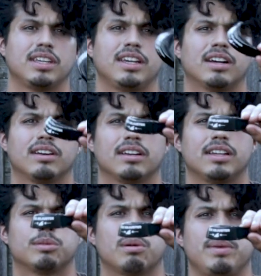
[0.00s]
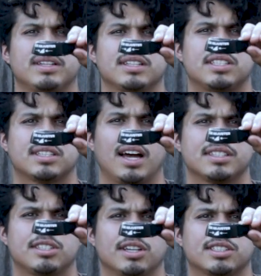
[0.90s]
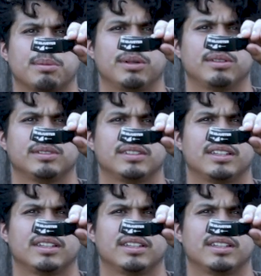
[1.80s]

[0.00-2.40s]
here is what makes it size adjustable.